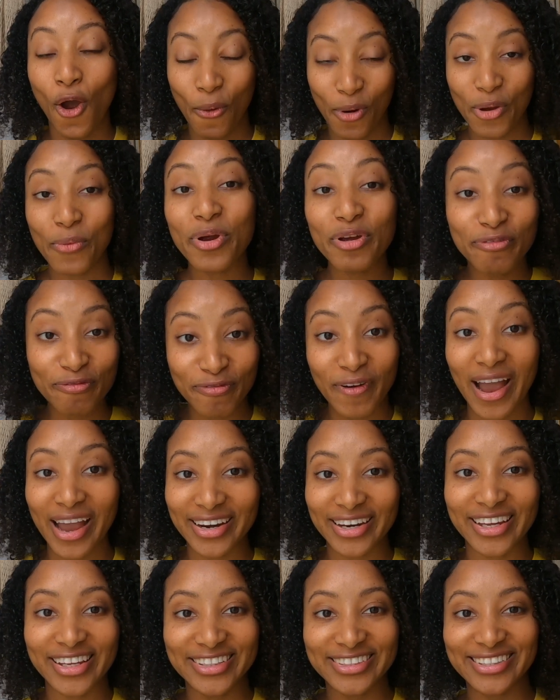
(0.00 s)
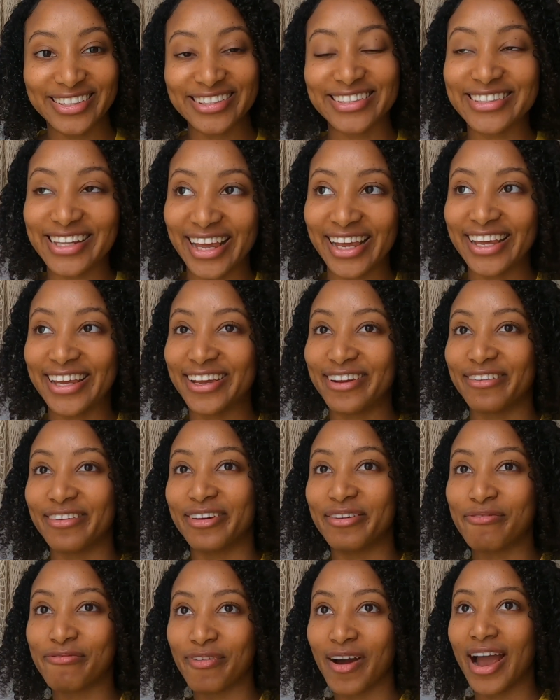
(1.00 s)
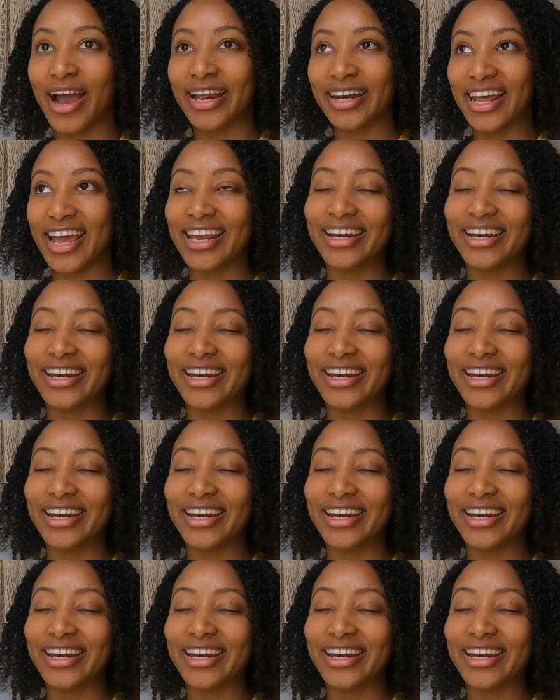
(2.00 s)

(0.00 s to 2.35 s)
we were fighting to stay here and find